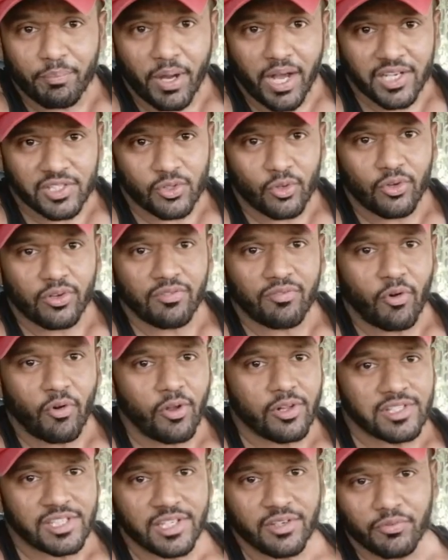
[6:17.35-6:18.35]
pass on
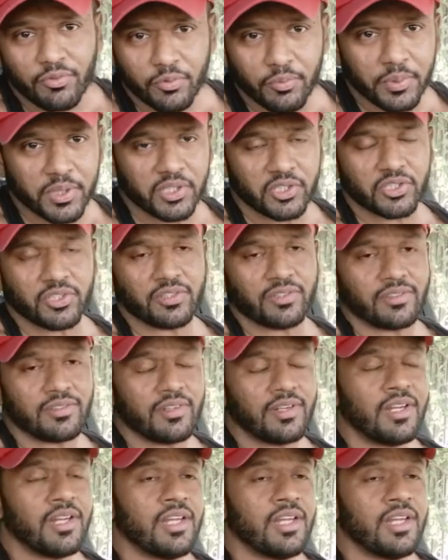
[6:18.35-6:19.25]
false information.